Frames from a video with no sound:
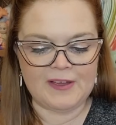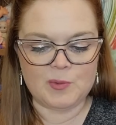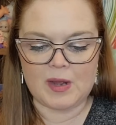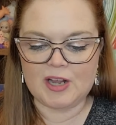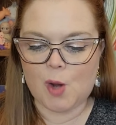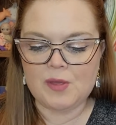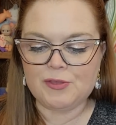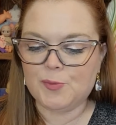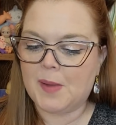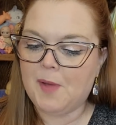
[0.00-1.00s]
found while going
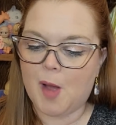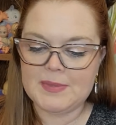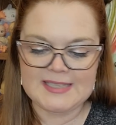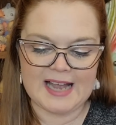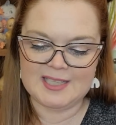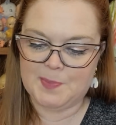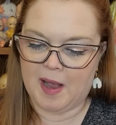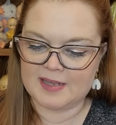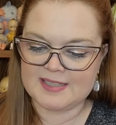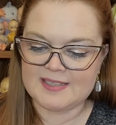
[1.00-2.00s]
through my mom and dad's
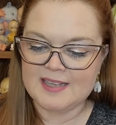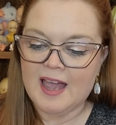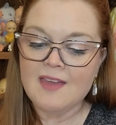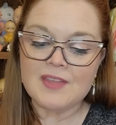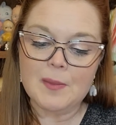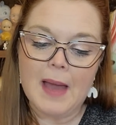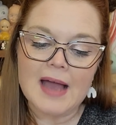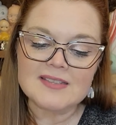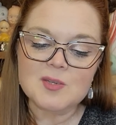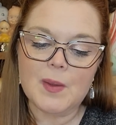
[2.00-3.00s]
boxes. They
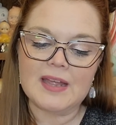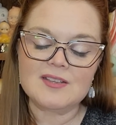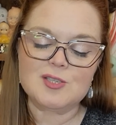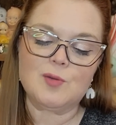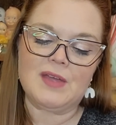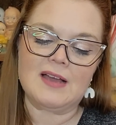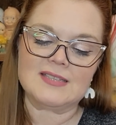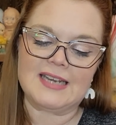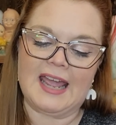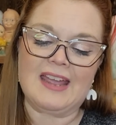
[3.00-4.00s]
passed away in
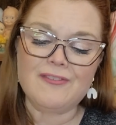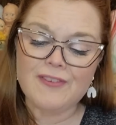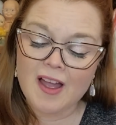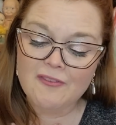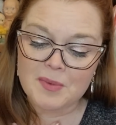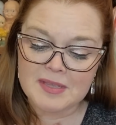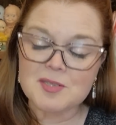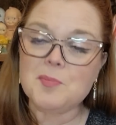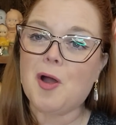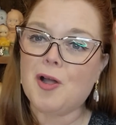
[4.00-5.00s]
2008, five months
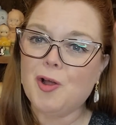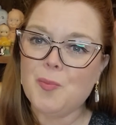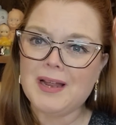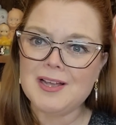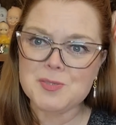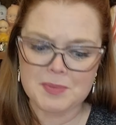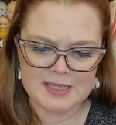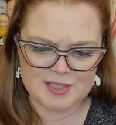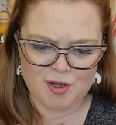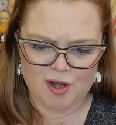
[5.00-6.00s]
apart. Oh my gosh,
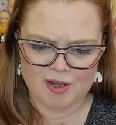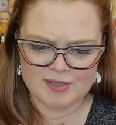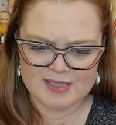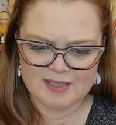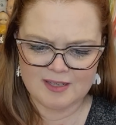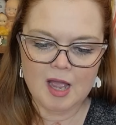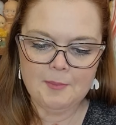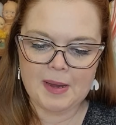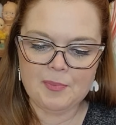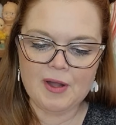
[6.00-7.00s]
bless their hearts.
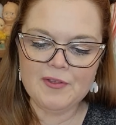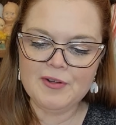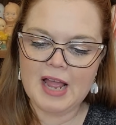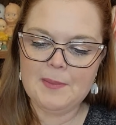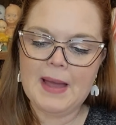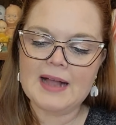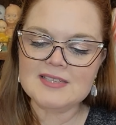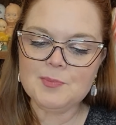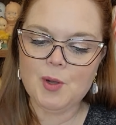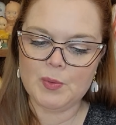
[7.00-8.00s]
My brother and I
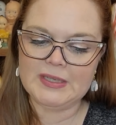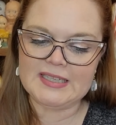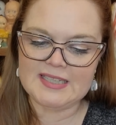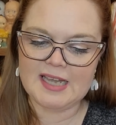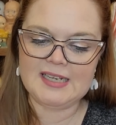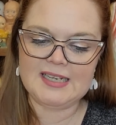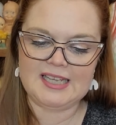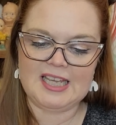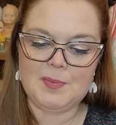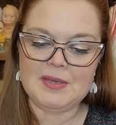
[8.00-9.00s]
packed up what we decided to
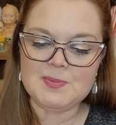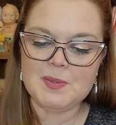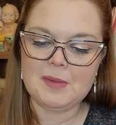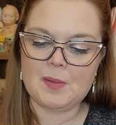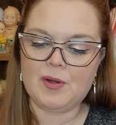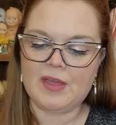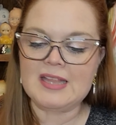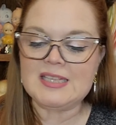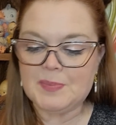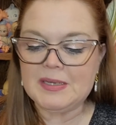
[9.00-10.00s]
keep. It's been my bro-
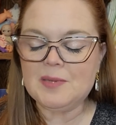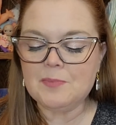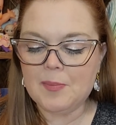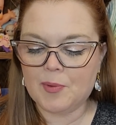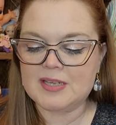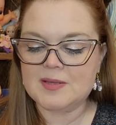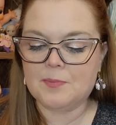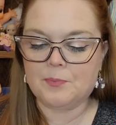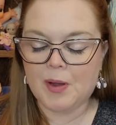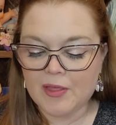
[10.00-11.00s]
it's been in my bro
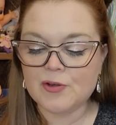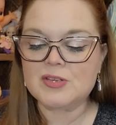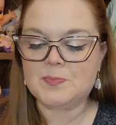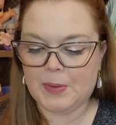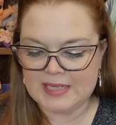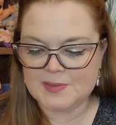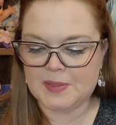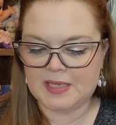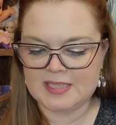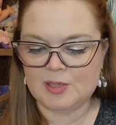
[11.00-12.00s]
brother's
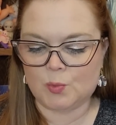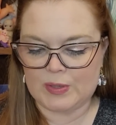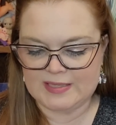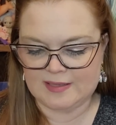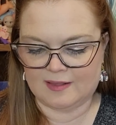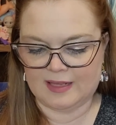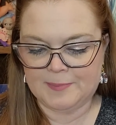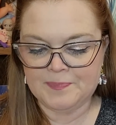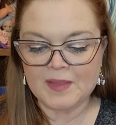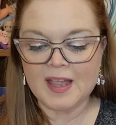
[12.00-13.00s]
basement until recently.